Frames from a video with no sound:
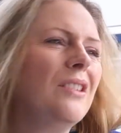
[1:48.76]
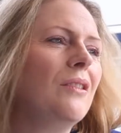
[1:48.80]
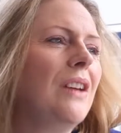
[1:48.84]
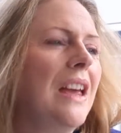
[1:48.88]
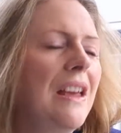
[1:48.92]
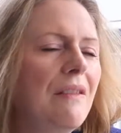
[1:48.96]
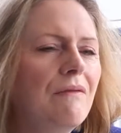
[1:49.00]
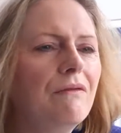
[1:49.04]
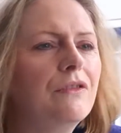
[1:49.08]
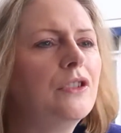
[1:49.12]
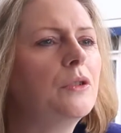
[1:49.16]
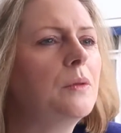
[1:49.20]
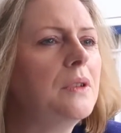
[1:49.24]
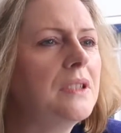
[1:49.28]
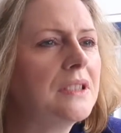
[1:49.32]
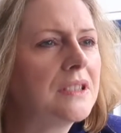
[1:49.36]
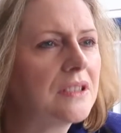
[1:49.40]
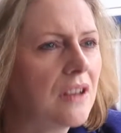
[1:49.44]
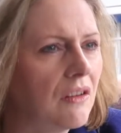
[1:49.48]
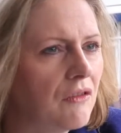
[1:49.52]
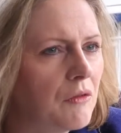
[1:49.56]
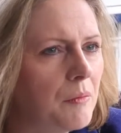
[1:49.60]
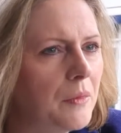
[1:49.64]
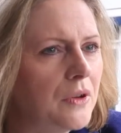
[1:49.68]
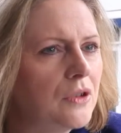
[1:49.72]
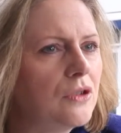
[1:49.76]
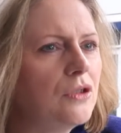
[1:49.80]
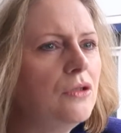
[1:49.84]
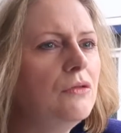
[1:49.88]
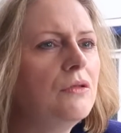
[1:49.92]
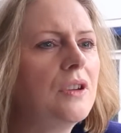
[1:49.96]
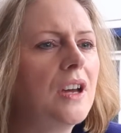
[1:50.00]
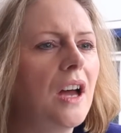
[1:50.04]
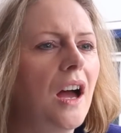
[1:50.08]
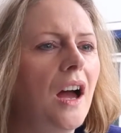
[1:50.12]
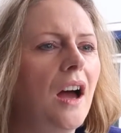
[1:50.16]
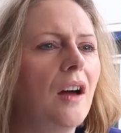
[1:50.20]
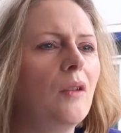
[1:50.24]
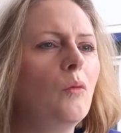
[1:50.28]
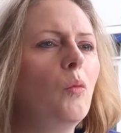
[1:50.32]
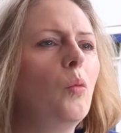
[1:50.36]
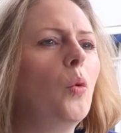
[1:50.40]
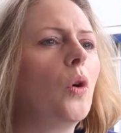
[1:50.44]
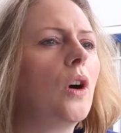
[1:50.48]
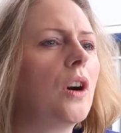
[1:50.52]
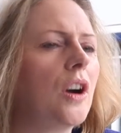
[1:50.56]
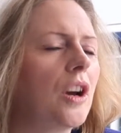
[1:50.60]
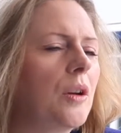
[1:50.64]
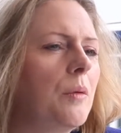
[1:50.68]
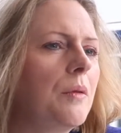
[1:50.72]
influence government, who can
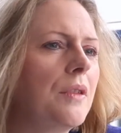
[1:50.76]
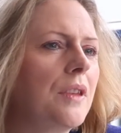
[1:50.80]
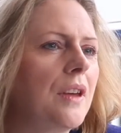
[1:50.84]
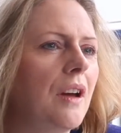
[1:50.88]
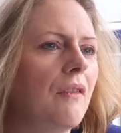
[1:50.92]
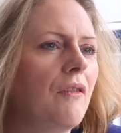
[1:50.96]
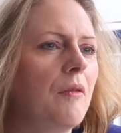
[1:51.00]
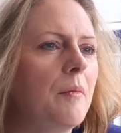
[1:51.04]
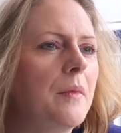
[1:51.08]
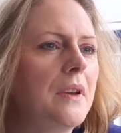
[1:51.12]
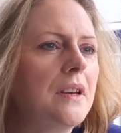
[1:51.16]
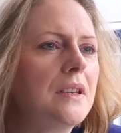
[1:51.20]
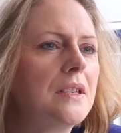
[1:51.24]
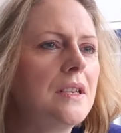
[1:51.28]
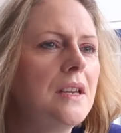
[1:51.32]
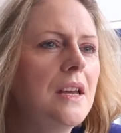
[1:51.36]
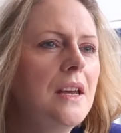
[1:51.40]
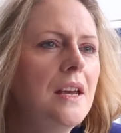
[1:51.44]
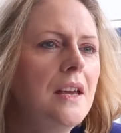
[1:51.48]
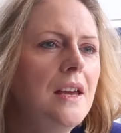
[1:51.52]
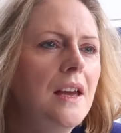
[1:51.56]
work with government,